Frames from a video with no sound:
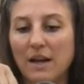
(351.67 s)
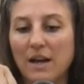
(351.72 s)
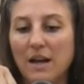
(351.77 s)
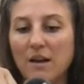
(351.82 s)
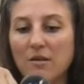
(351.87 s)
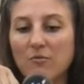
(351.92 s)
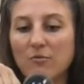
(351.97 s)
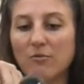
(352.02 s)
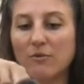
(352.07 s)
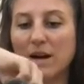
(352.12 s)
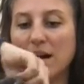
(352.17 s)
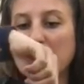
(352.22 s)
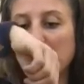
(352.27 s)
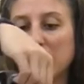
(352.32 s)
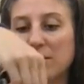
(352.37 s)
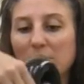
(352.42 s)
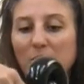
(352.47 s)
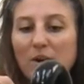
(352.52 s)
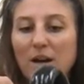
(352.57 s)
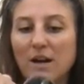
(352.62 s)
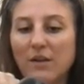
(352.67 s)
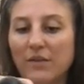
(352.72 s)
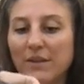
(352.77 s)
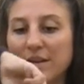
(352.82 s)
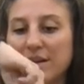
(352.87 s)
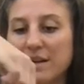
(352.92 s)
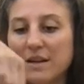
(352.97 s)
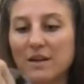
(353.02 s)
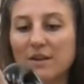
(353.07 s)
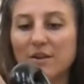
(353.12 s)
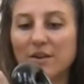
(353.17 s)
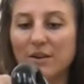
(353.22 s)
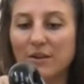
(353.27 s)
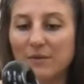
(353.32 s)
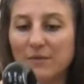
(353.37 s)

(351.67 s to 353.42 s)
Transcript: and wrap it around the ear.